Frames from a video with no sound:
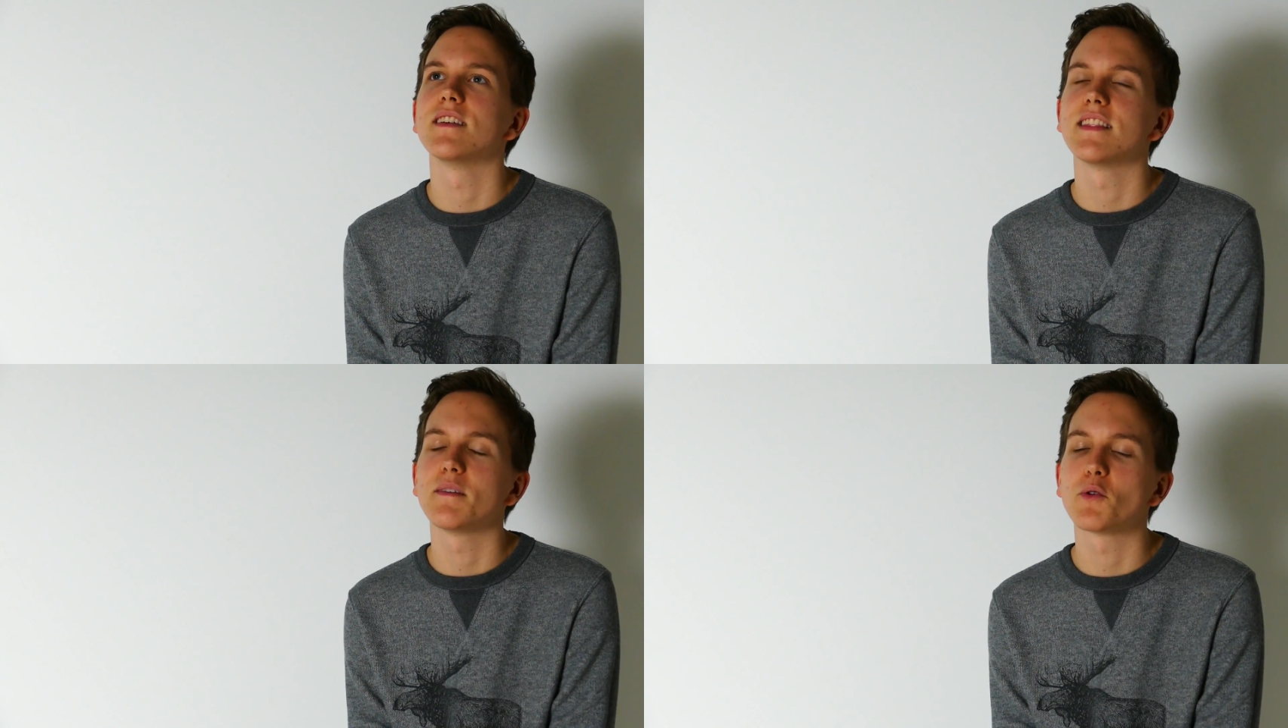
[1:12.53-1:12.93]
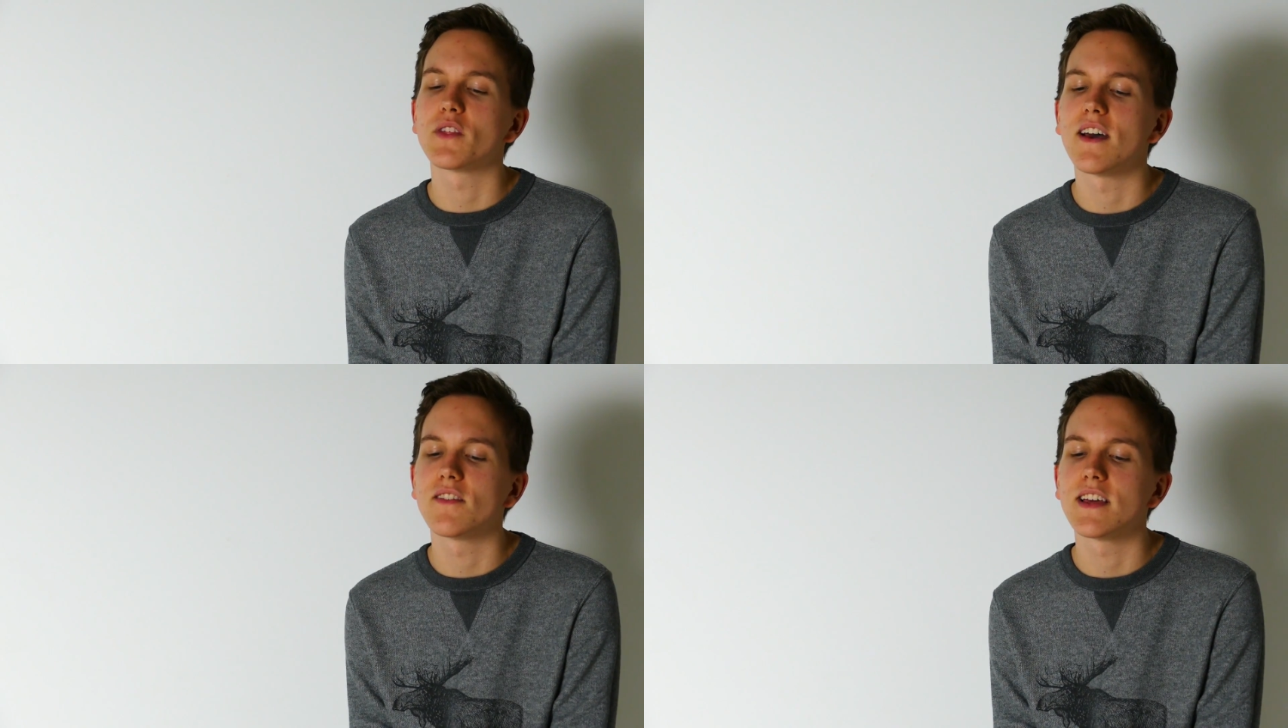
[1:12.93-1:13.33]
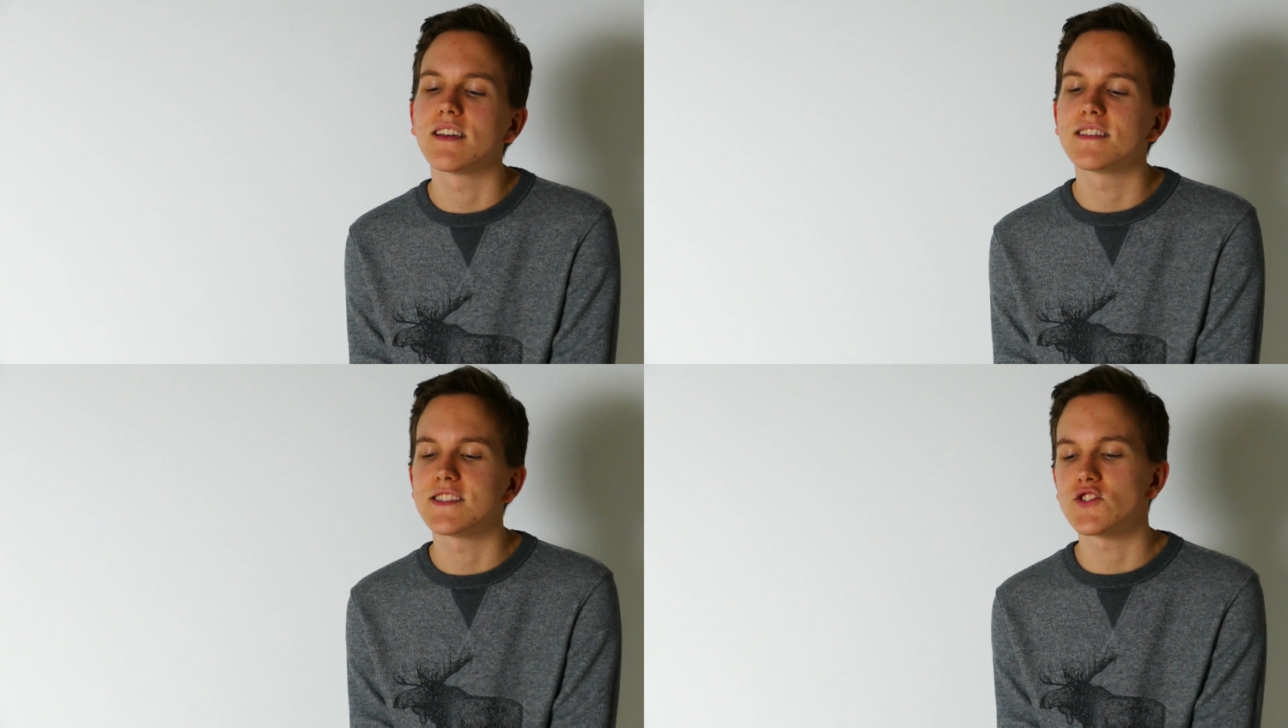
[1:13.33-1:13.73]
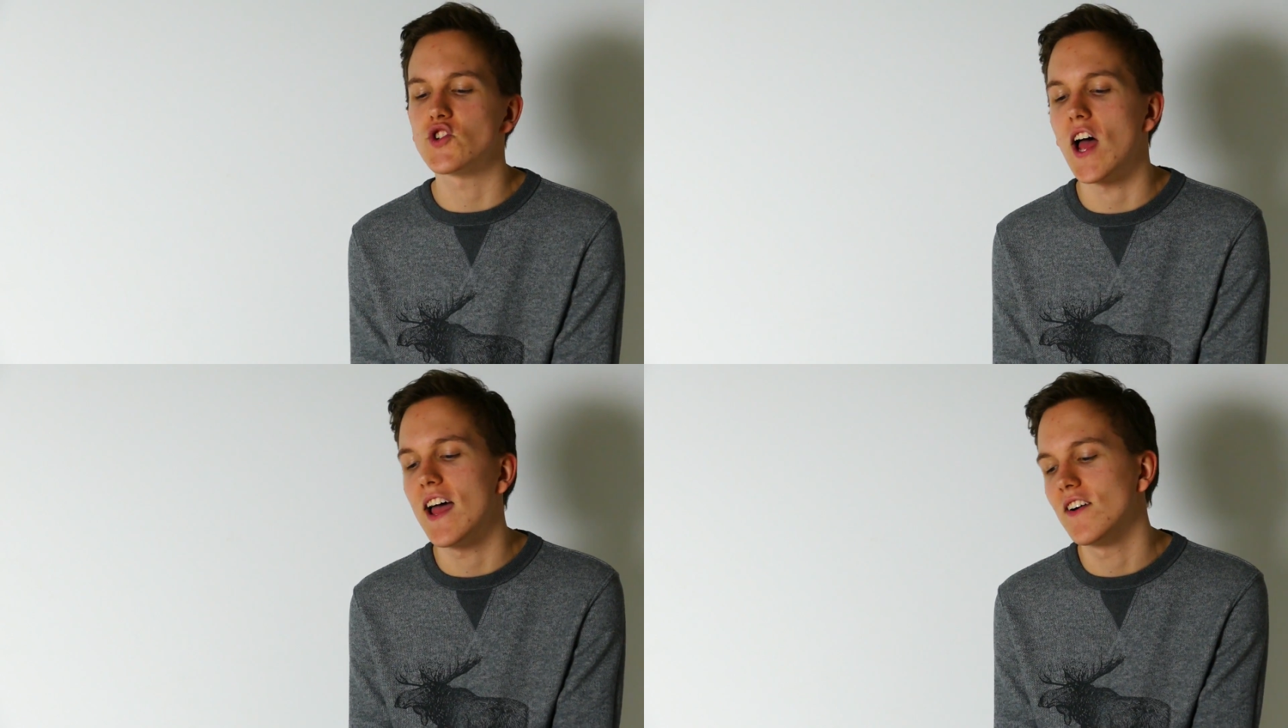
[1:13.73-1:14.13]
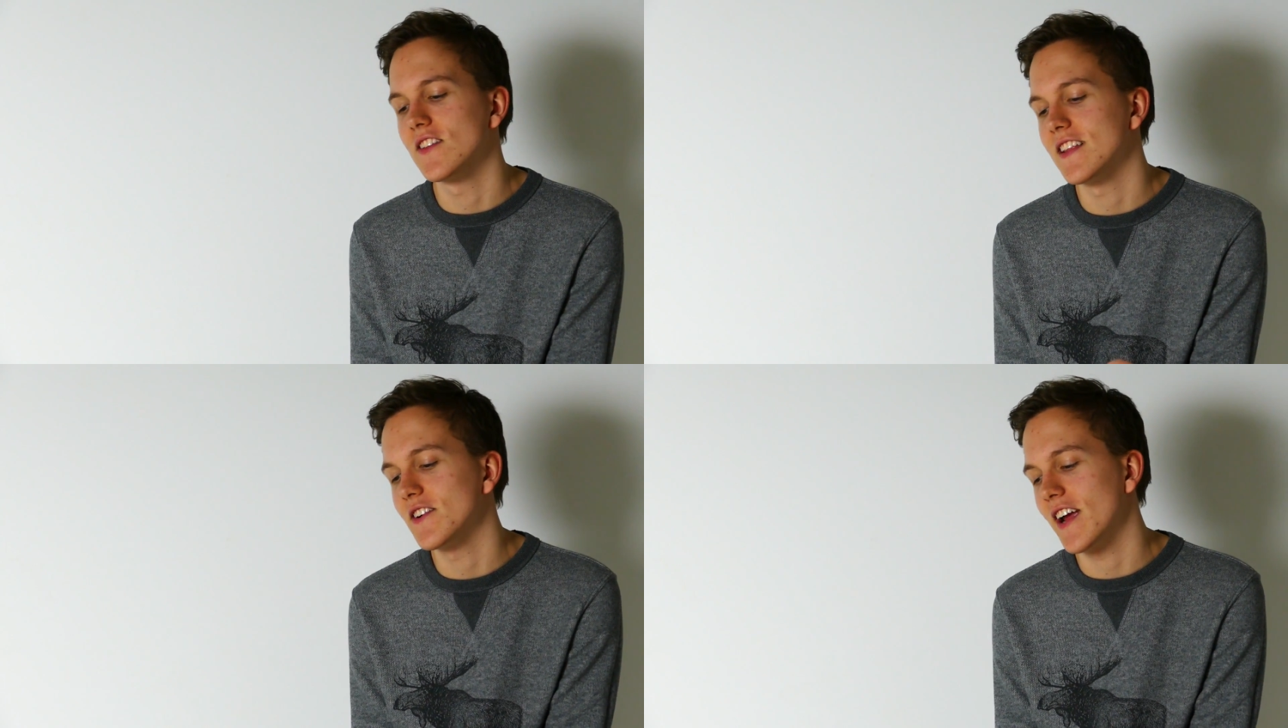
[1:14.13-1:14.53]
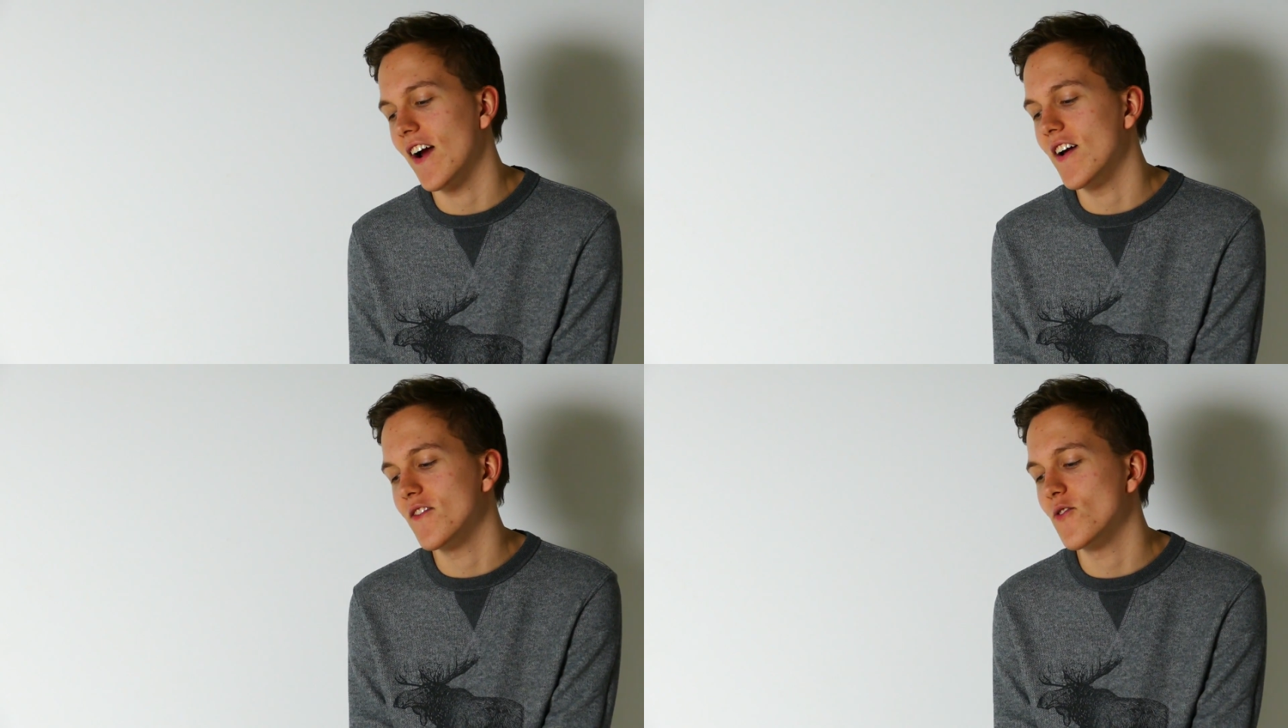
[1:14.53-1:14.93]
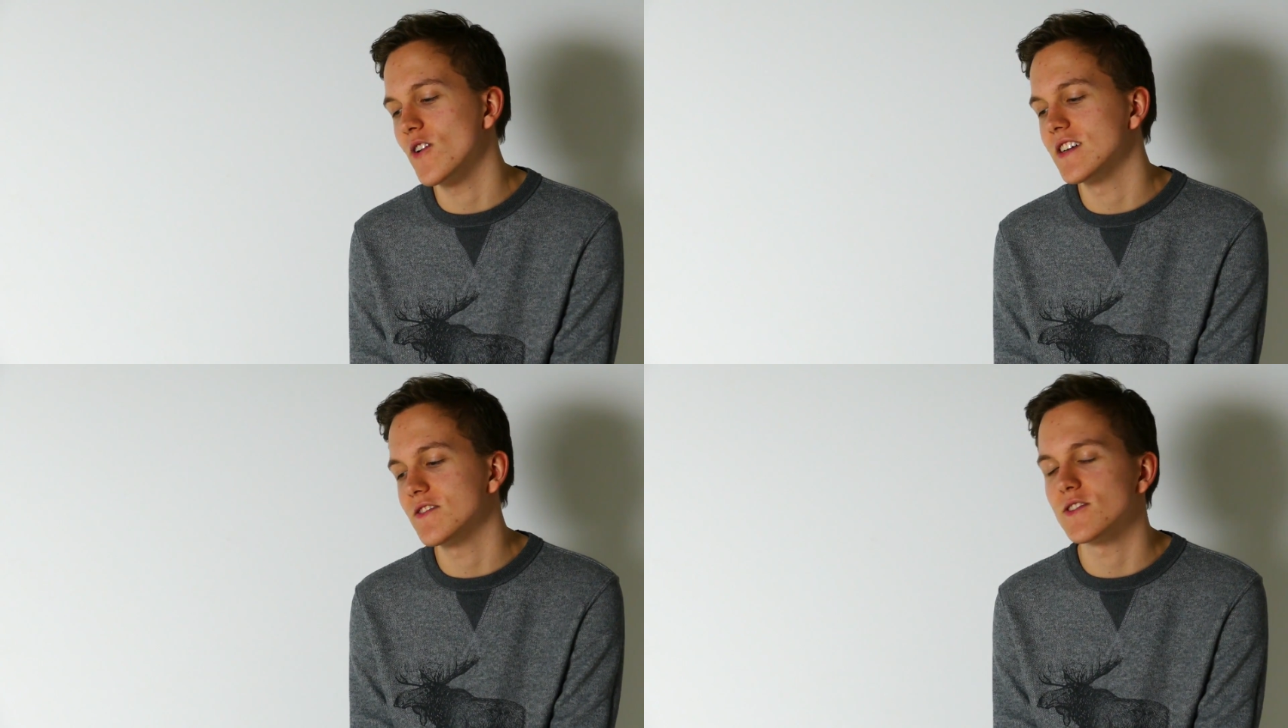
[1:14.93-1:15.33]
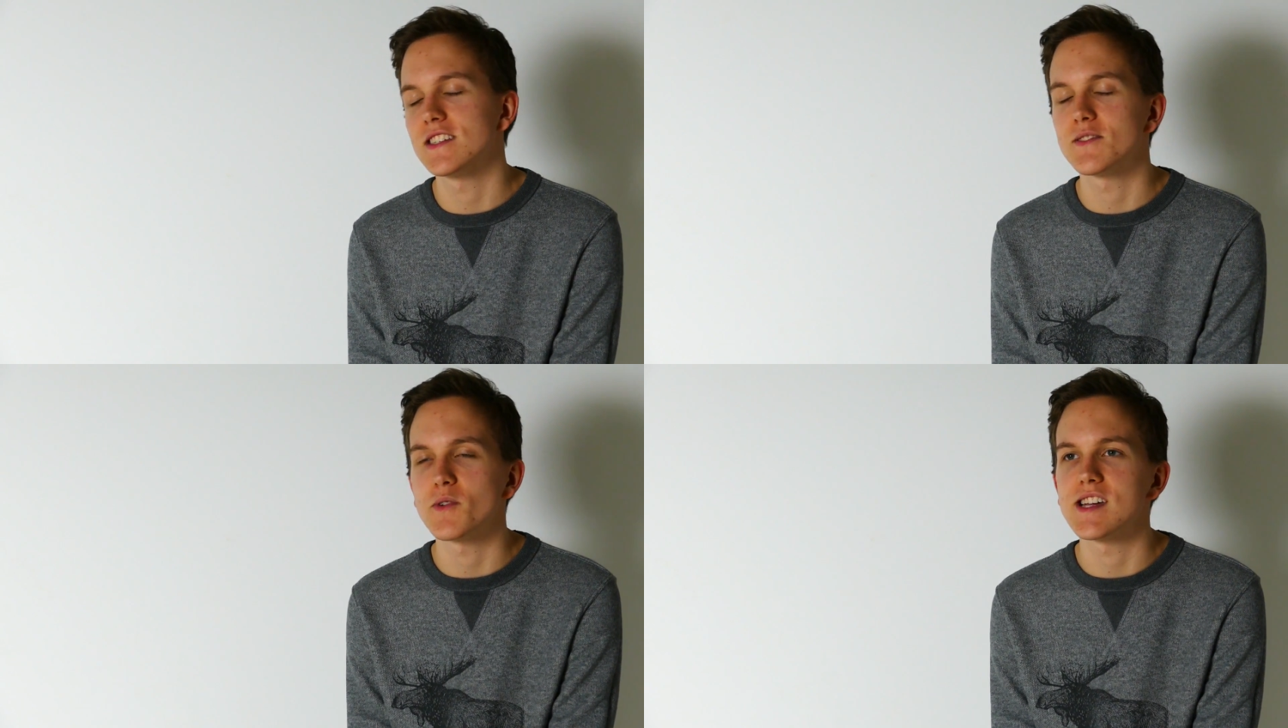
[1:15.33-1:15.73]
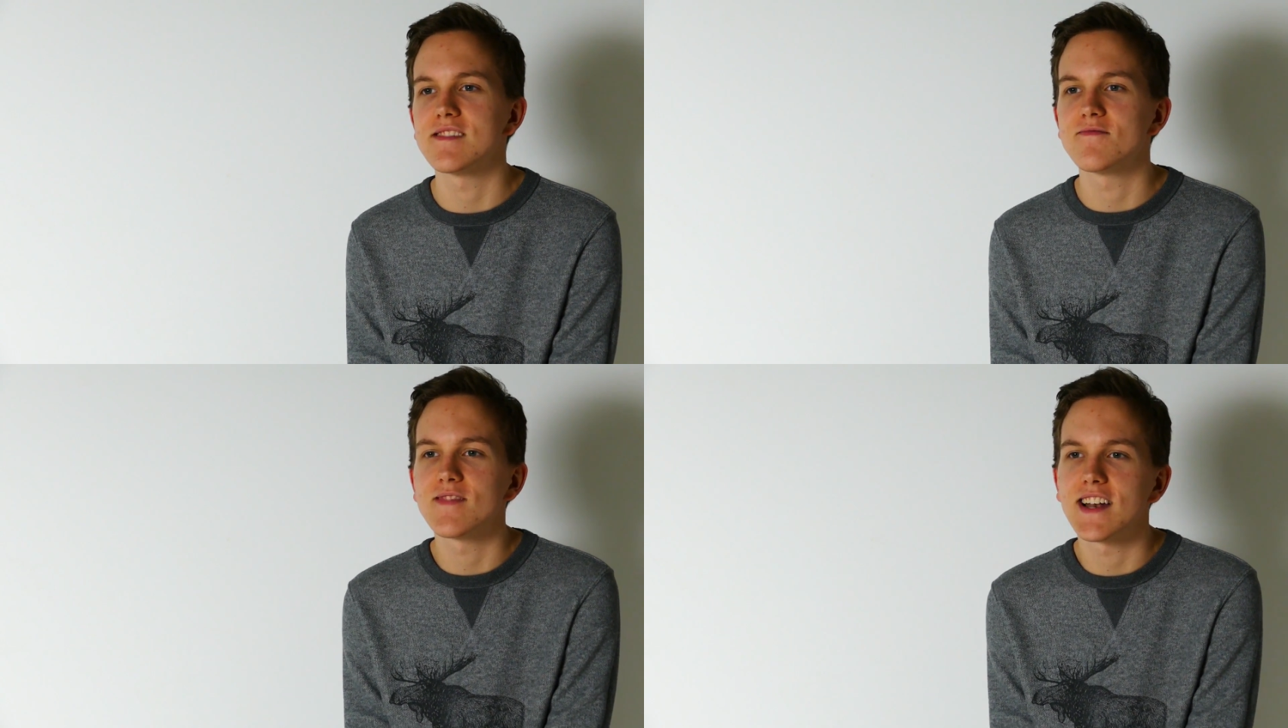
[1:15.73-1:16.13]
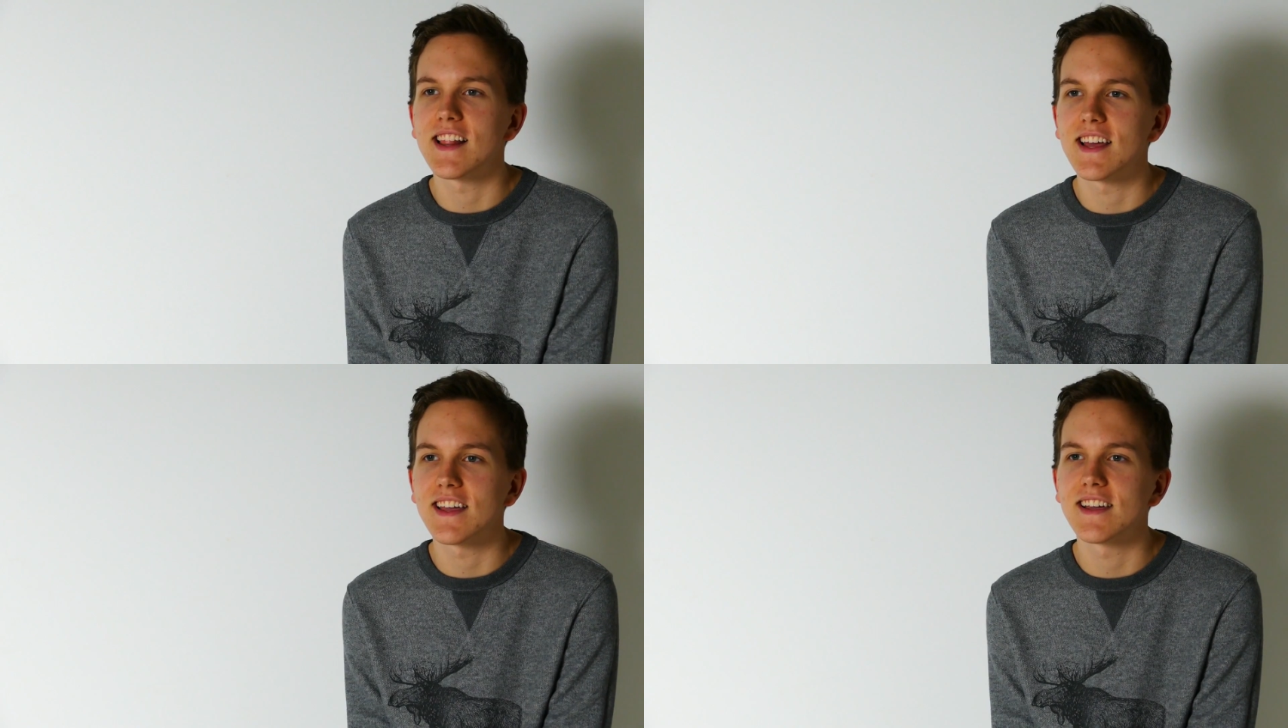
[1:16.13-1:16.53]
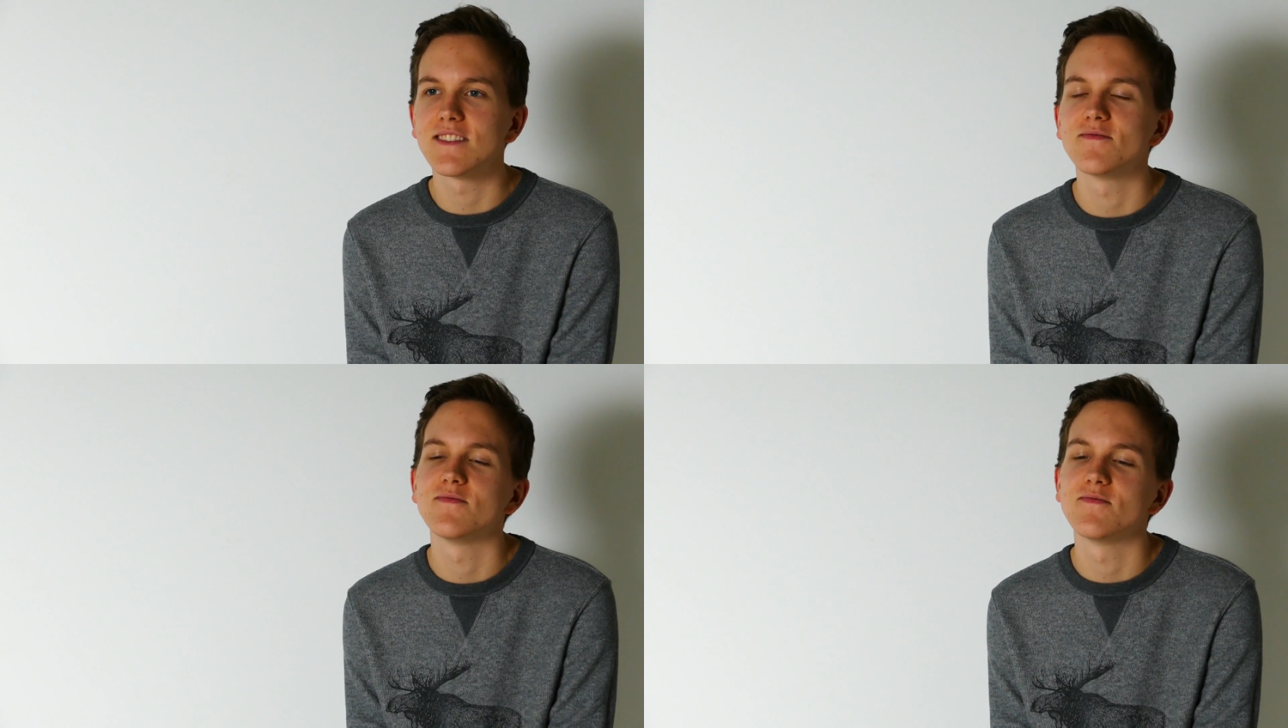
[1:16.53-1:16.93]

and they both have like this child that they're caring for. It's really sweet, and I like it.